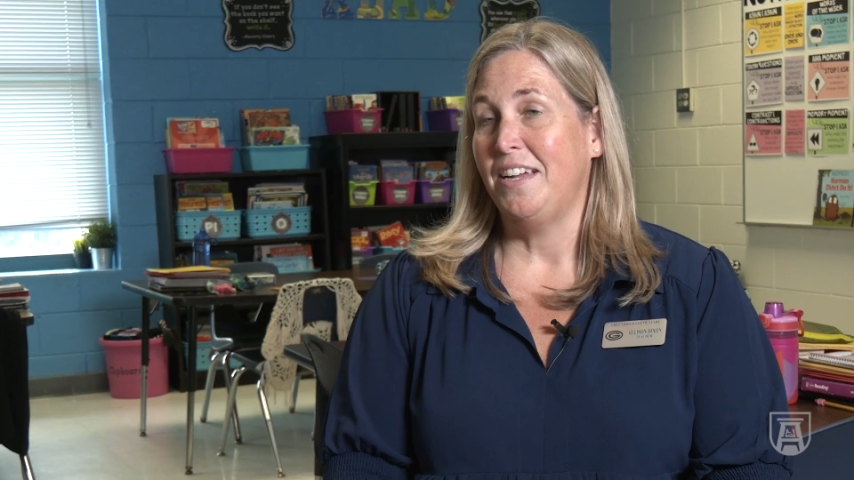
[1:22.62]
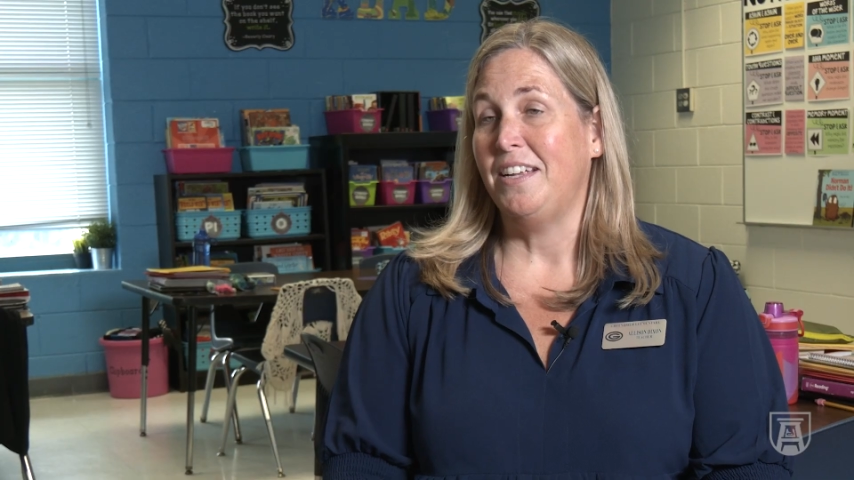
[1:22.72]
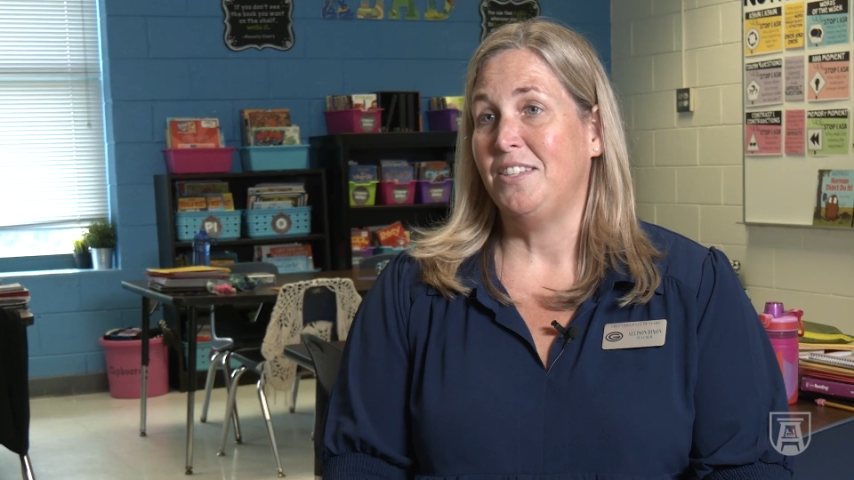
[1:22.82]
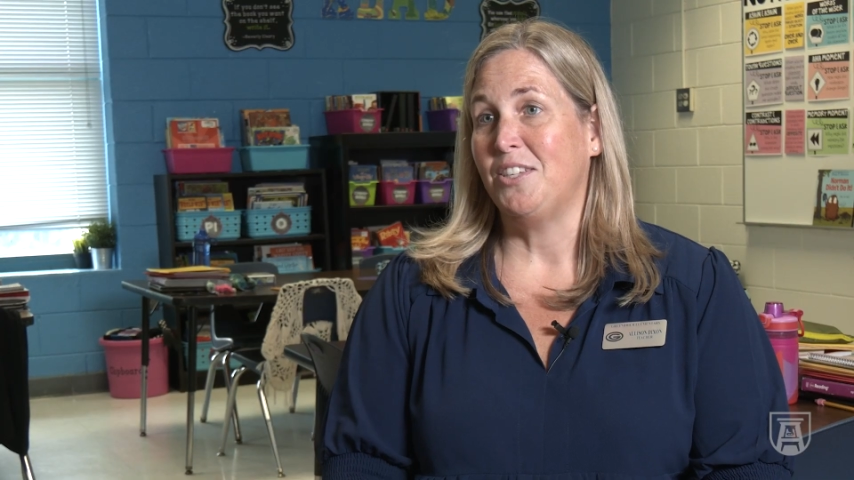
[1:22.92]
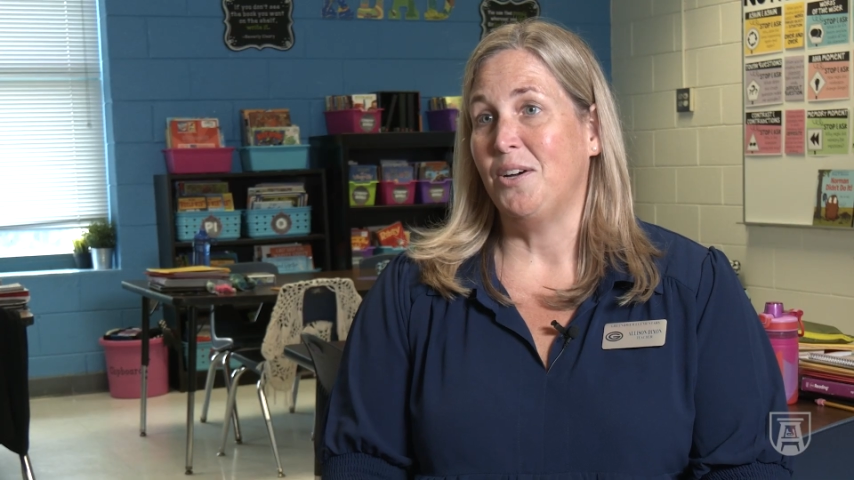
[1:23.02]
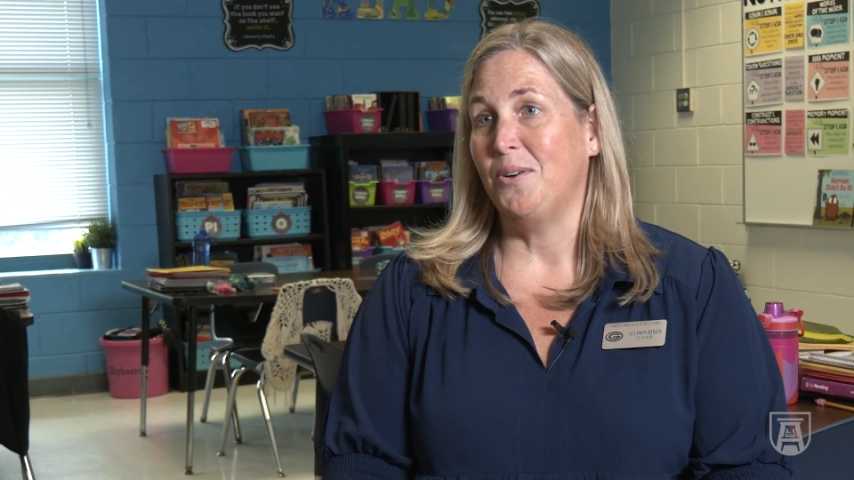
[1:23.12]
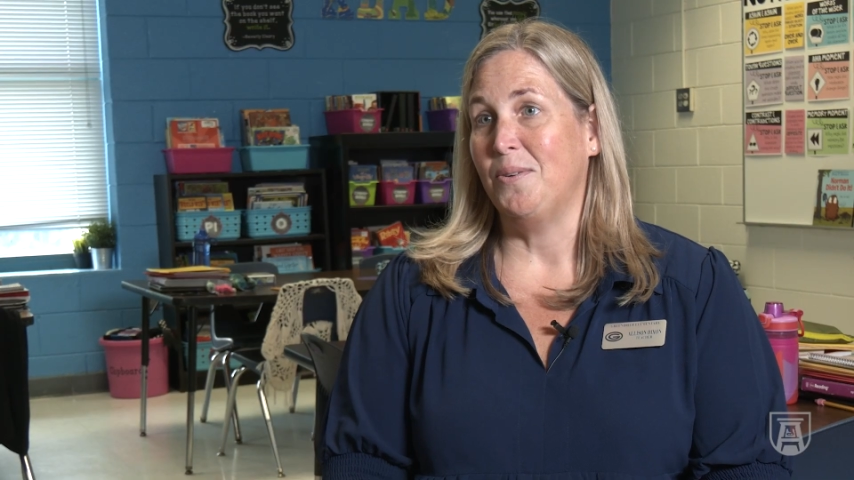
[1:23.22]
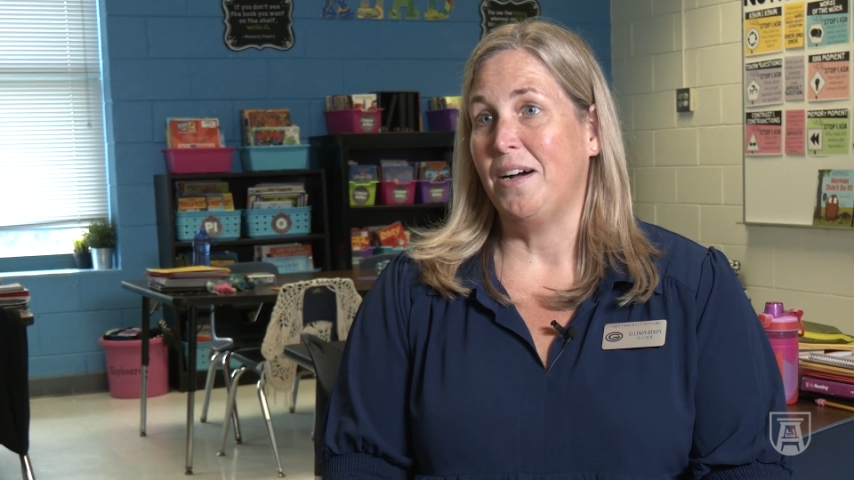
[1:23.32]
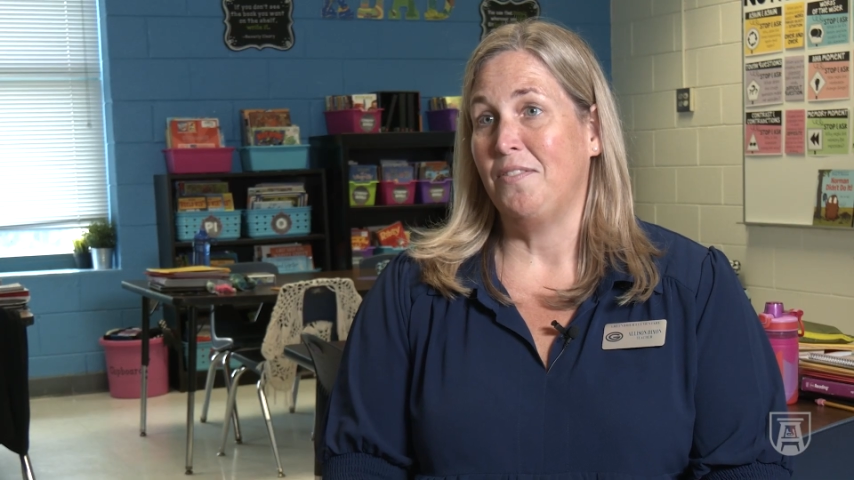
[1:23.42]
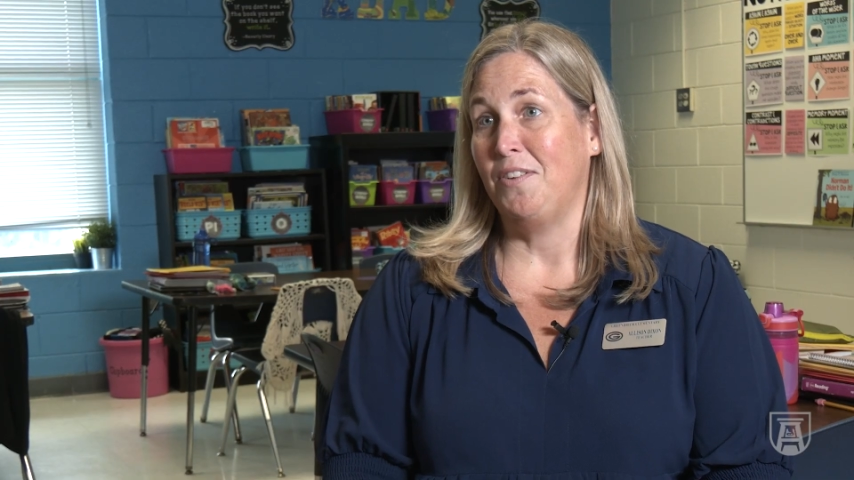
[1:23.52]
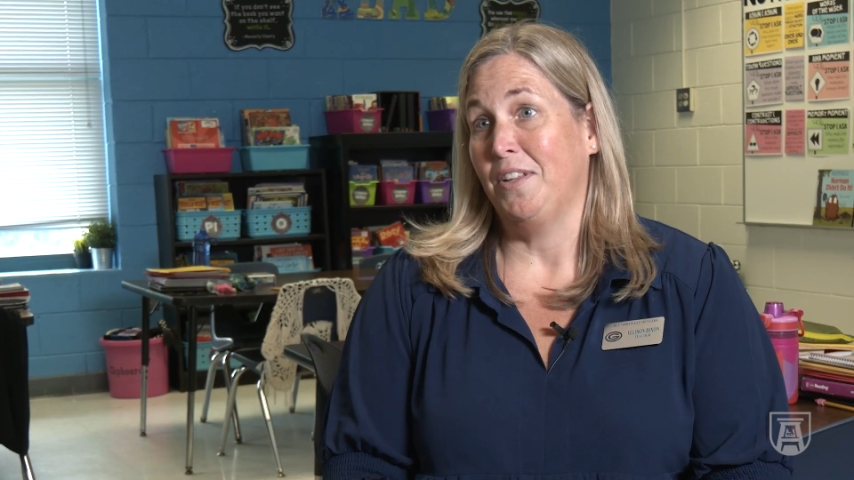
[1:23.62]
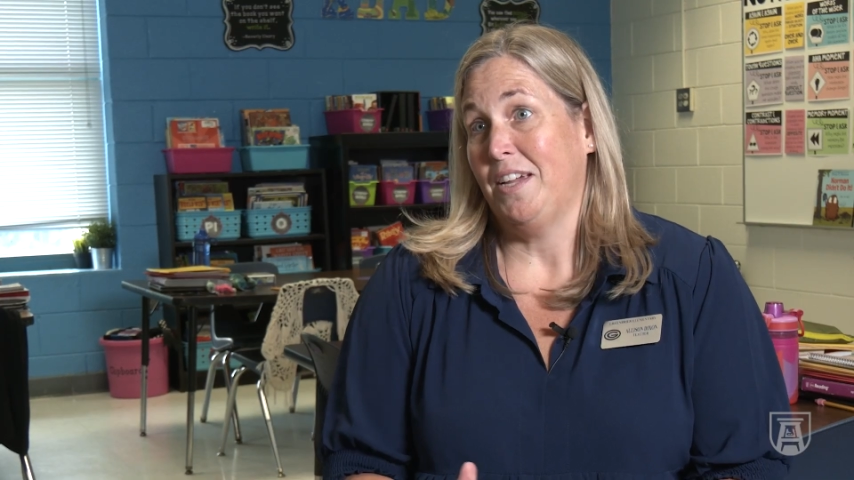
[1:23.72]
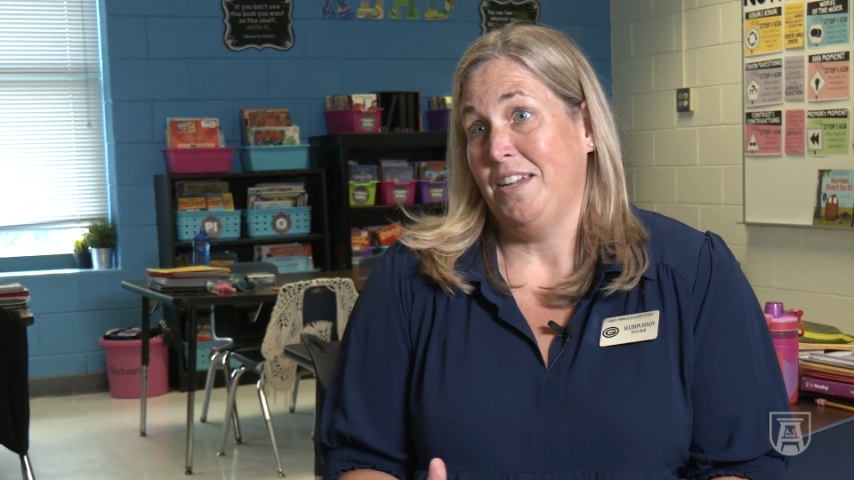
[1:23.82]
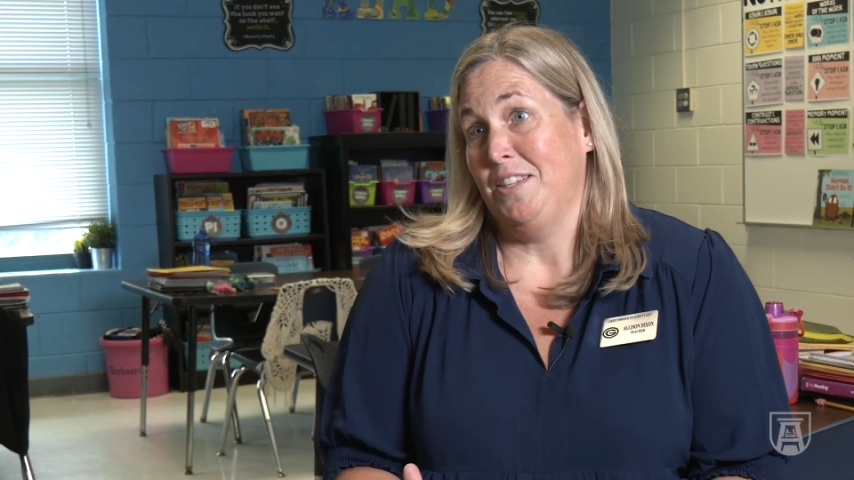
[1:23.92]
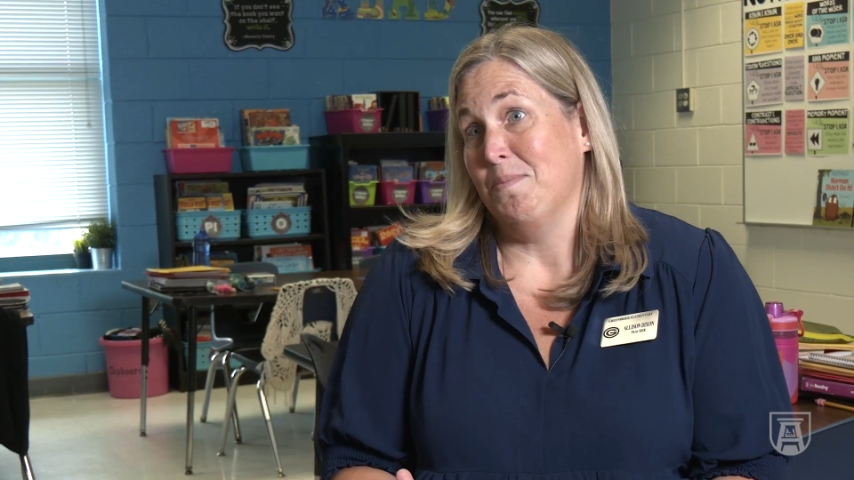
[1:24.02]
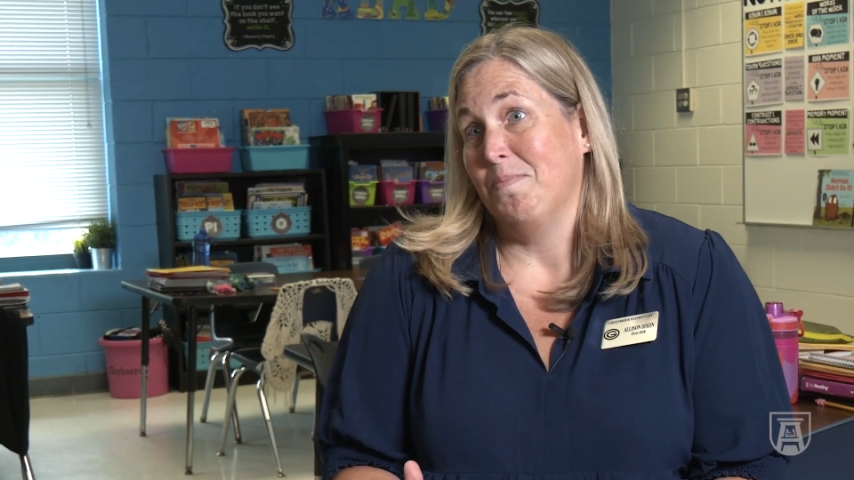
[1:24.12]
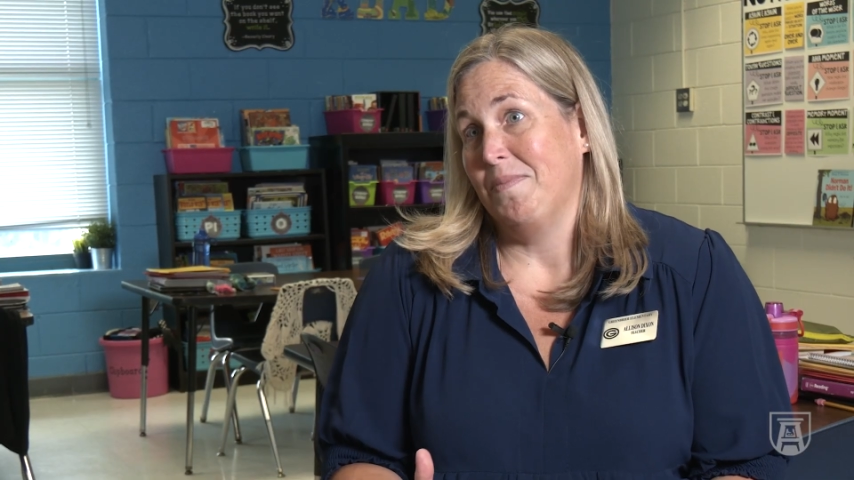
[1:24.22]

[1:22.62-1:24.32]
And so I feel like it's